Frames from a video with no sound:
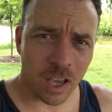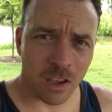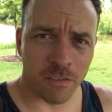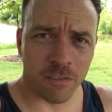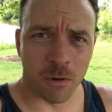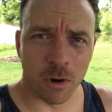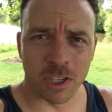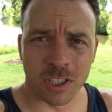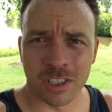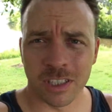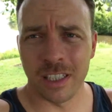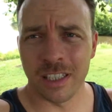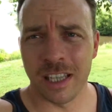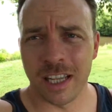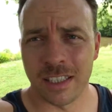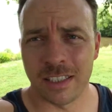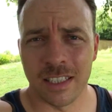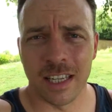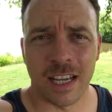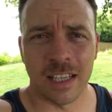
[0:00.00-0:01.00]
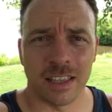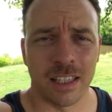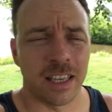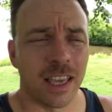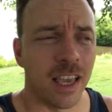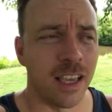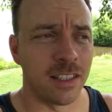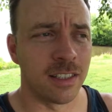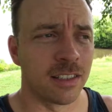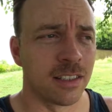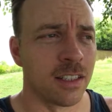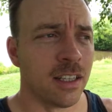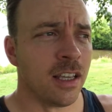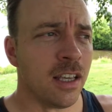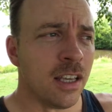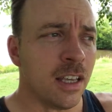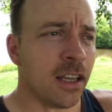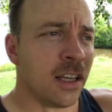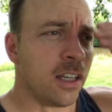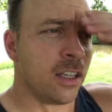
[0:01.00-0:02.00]
unfortunately, that's not the case.
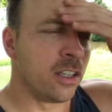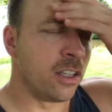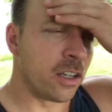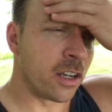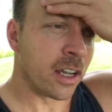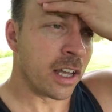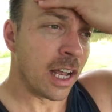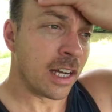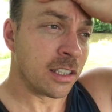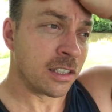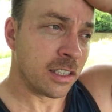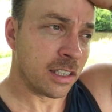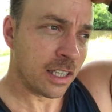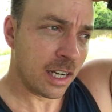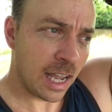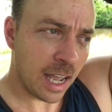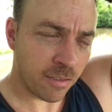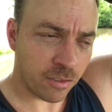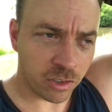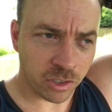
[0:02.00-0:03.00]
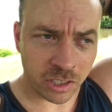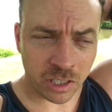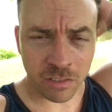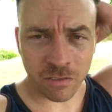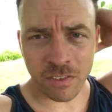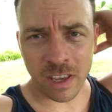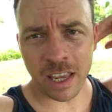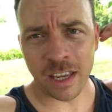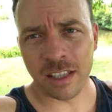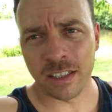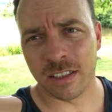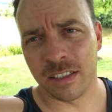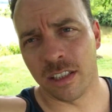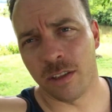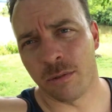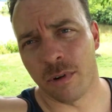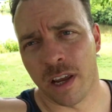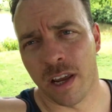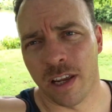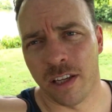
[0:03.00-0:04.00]
You're actually going to have to look at
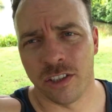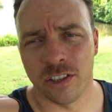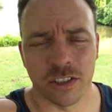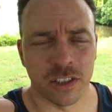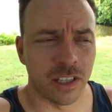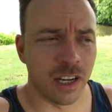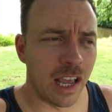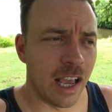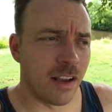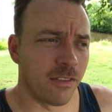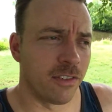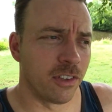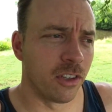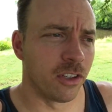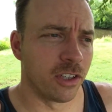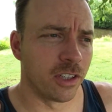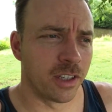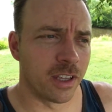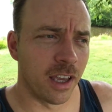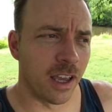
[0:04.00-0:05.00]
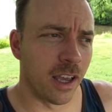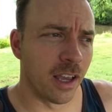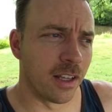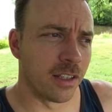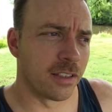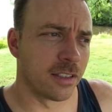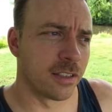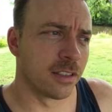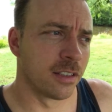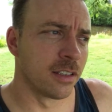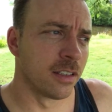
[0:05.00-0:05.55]
vacancy rates. You're going to have to look at,